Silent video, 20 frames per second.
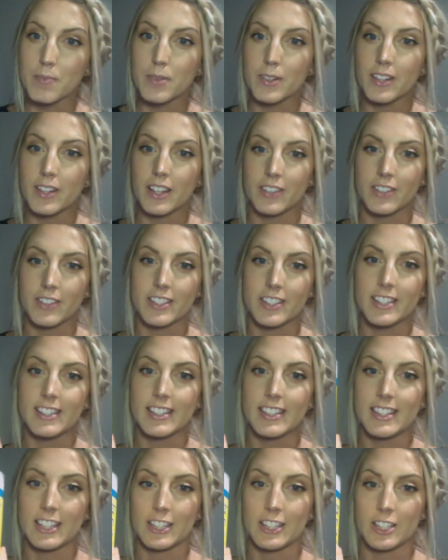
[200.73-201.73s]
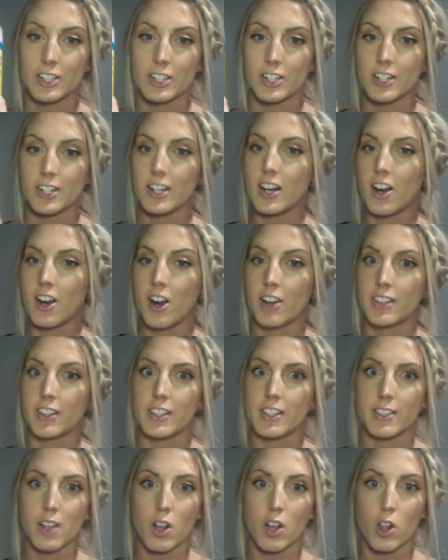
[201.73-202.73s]
of a cylinder are
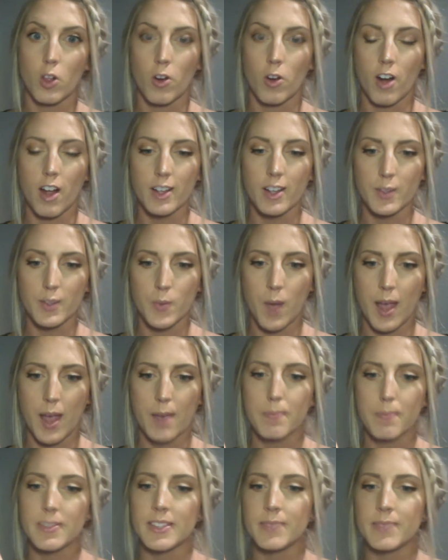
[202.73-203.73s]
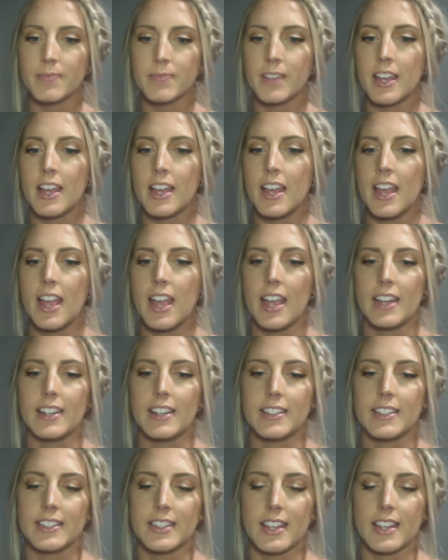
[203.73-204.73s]
these Clorox wipes, and
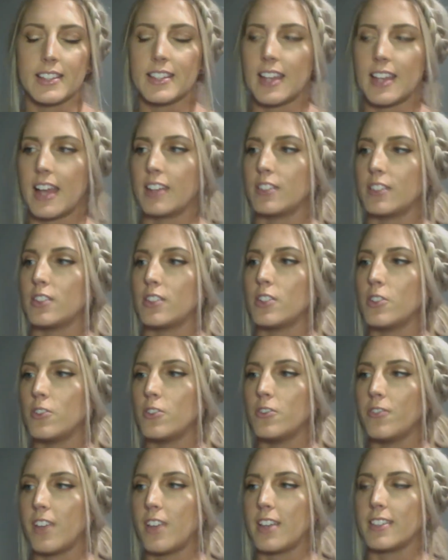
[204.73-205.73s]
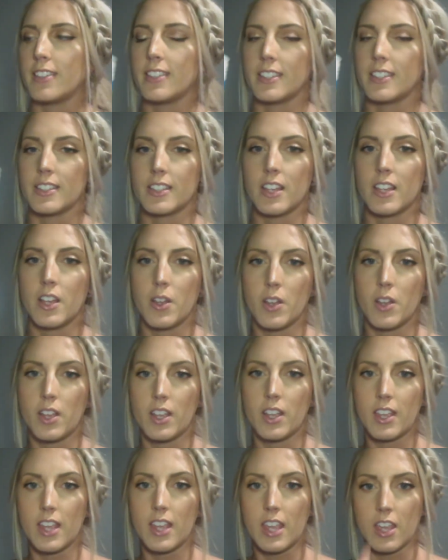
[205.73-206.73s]
it says it has 2 faces.
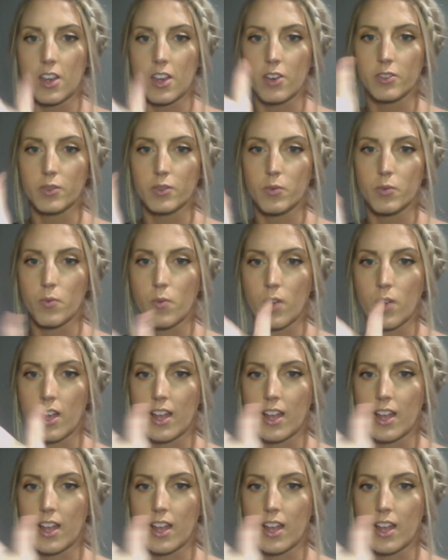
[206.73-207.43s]
Here's 1,